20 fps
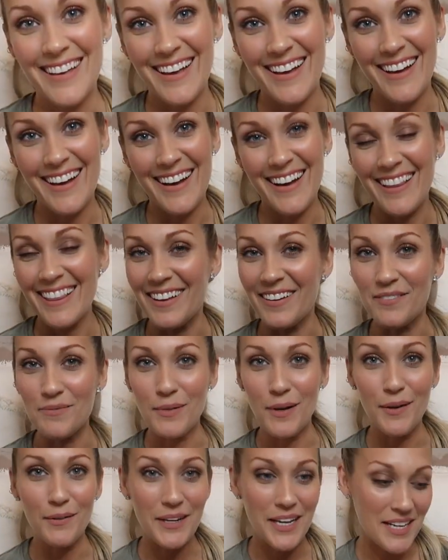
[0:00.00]
Oh, I
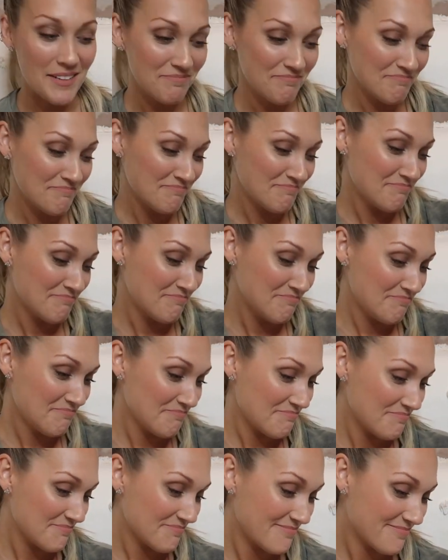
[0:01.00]
love Brody.
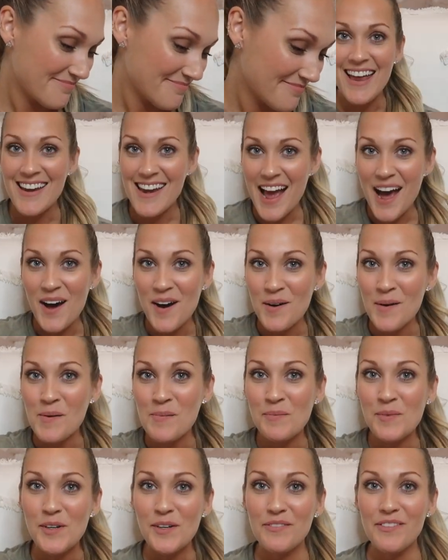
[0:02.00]
And
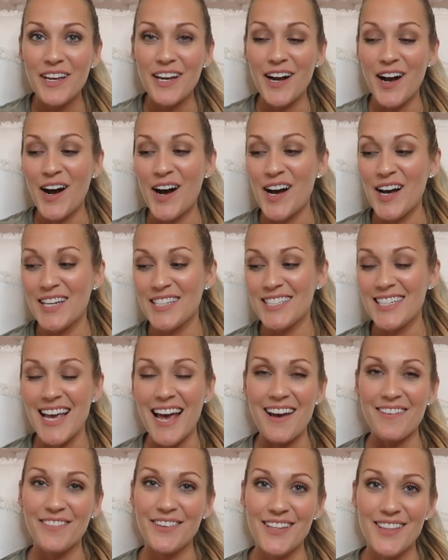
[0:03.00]
now moving on
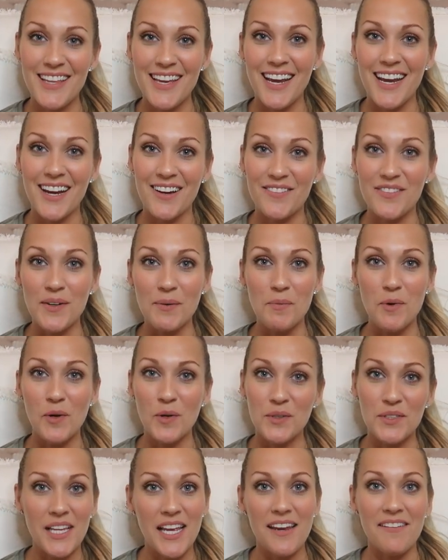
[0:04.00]
to everything from
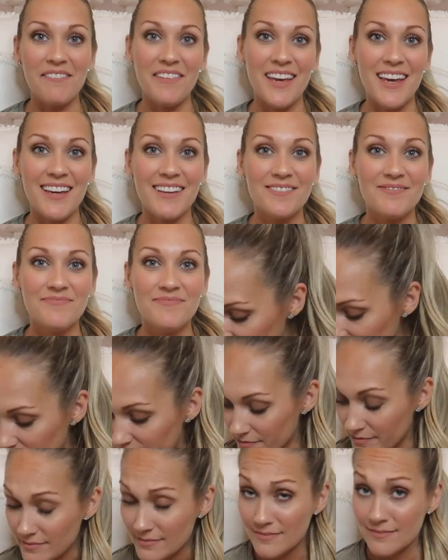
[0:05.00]
Old Navy.
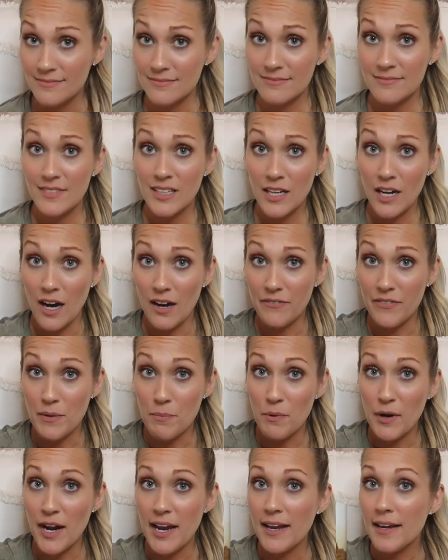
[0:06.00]

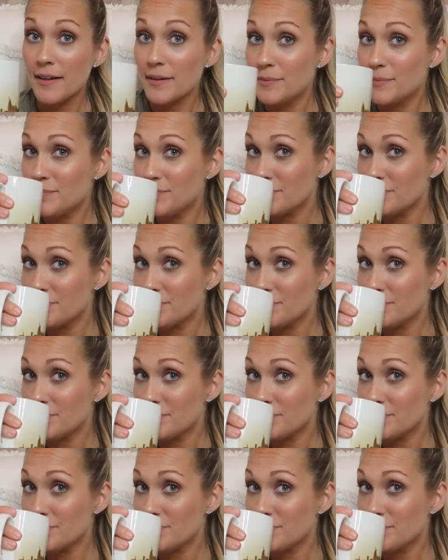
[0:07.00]
Coffee break.